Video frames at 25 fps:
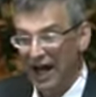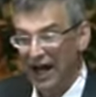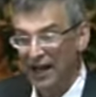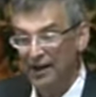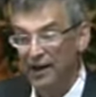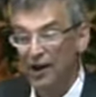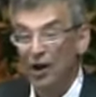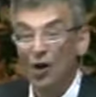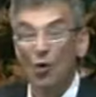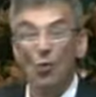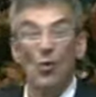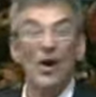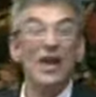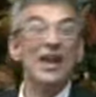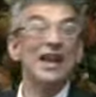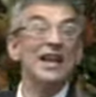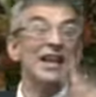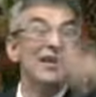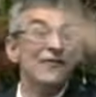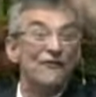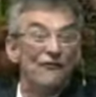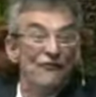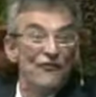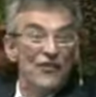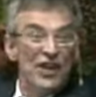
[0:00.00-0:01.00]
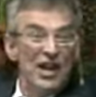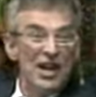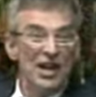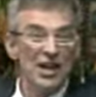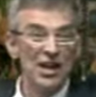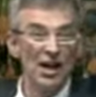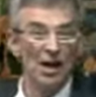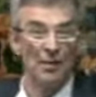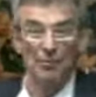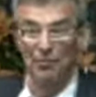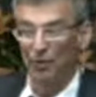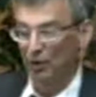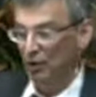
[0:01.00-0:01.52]
God when an
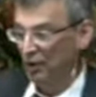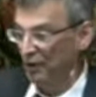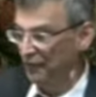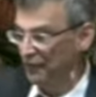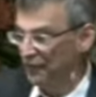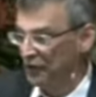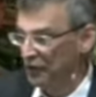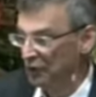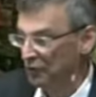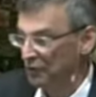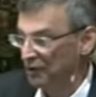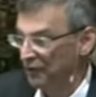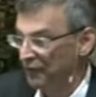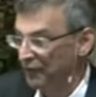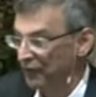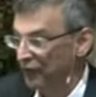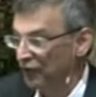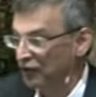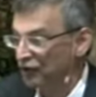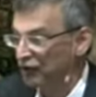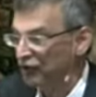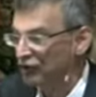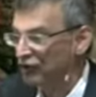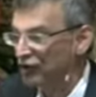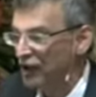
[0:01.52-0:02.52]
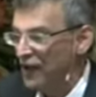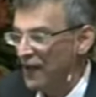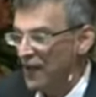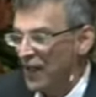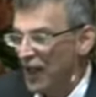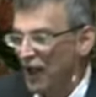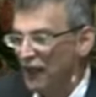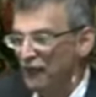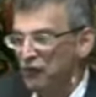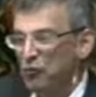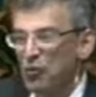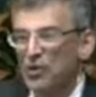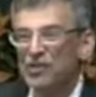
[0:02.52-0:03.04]
infinite number of universes,
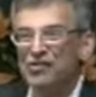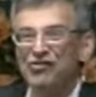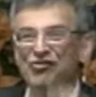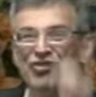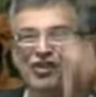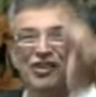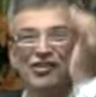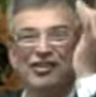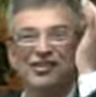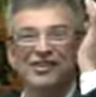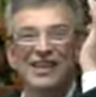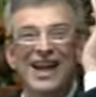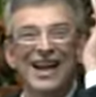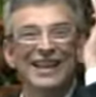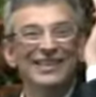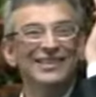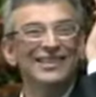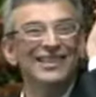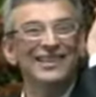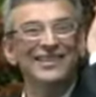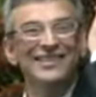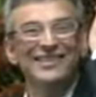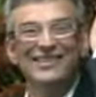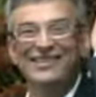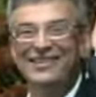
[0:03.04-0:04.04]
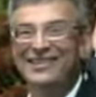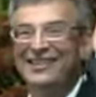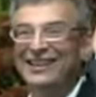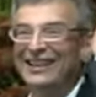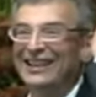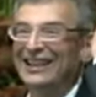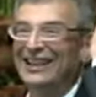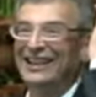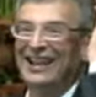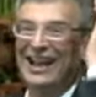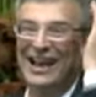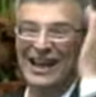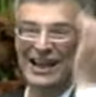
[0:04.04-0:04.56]
of which there's not the
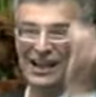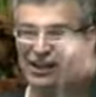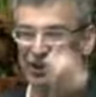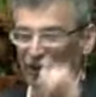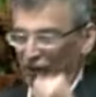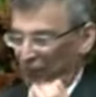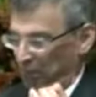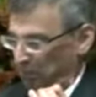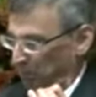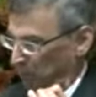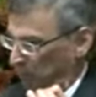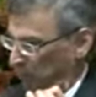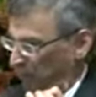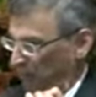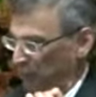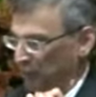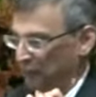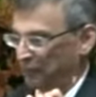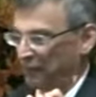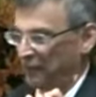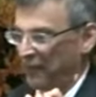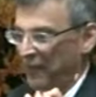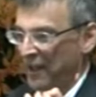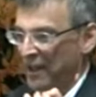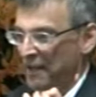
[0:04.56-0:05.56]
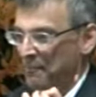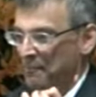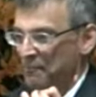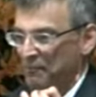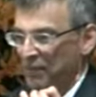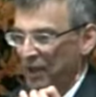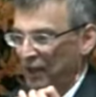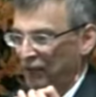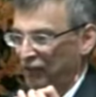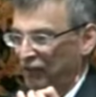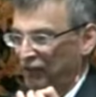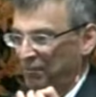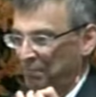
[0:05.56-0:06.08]
slightest proof,
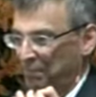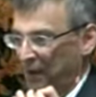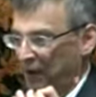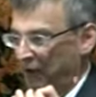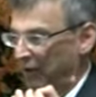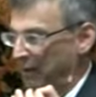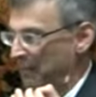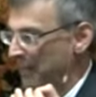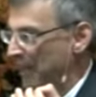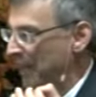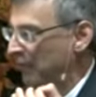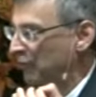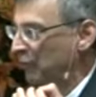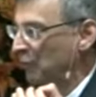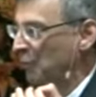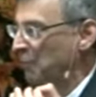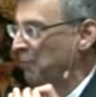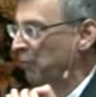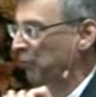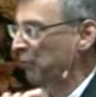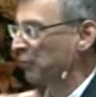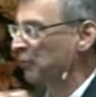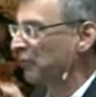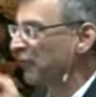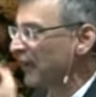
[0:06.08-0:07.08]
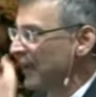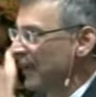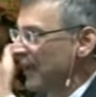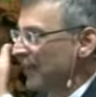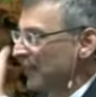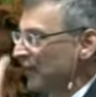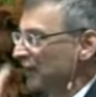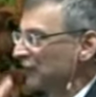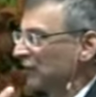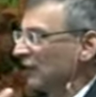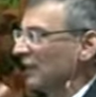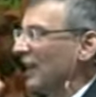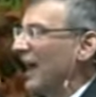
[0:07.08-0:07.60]
experimental proof.
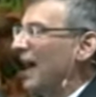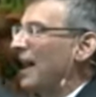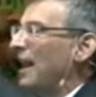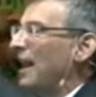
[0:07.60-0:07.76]
There's a